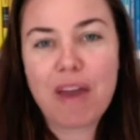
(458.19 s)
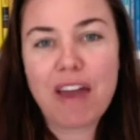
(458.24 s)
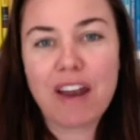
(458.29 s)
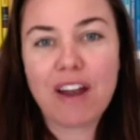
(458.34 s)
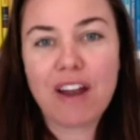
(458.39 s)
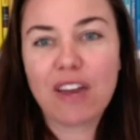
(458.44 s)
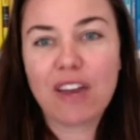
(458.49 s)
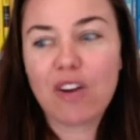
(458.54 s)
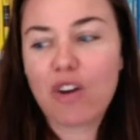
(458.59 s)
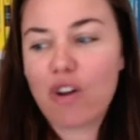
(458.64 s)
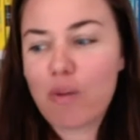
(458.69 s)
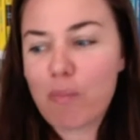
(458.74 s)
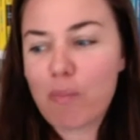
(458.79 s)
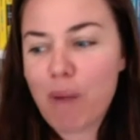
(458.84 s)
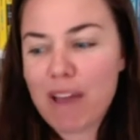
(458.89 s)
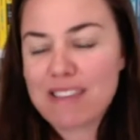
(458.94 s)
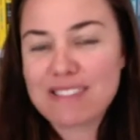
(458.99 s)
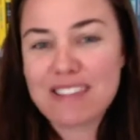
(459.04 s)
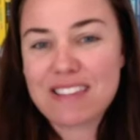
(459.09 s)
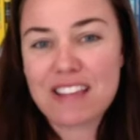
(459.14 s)
And I go,
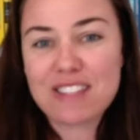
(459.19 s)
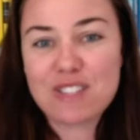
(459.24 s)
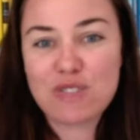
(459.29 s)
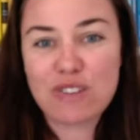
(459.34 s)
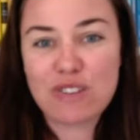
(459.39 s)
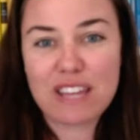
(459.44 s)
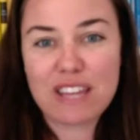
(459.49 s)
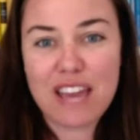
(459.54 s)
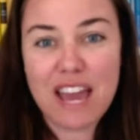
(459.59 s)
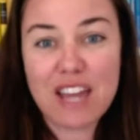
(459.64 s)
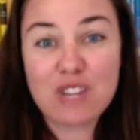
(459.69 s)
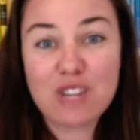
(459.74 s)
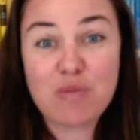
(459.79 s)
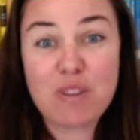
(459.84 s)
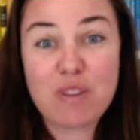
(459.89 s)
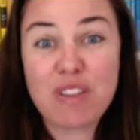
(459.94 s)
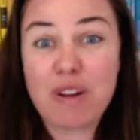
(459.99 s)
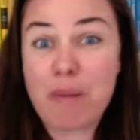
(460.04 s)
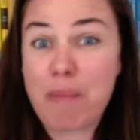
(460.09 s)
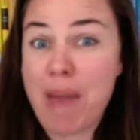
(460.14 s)
my sons are at the age
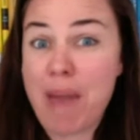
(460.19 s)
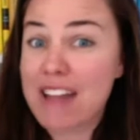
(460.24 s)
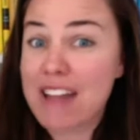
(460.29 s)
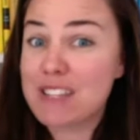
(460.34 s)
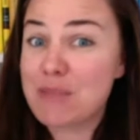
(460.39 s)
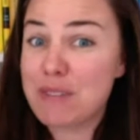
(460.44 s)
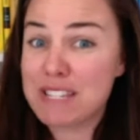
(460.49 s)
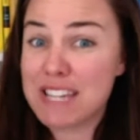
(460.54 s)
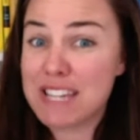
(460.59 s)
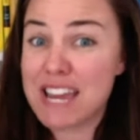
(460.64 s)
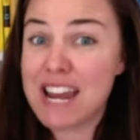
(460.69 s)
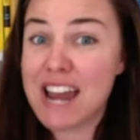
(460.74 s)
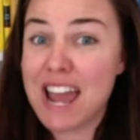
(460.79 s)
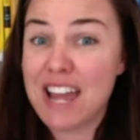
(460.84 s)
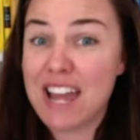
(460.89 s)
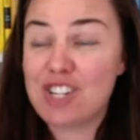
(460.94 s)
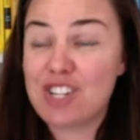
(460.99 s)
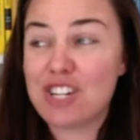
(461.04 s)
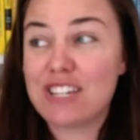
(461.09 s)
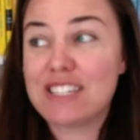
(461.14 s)
where they're about to be
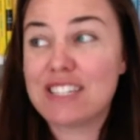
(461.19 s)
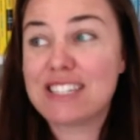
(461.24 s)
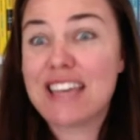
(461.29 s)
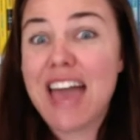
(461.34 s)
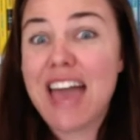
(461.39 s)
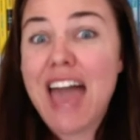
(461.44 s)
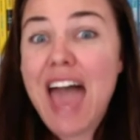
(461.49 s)
teenagers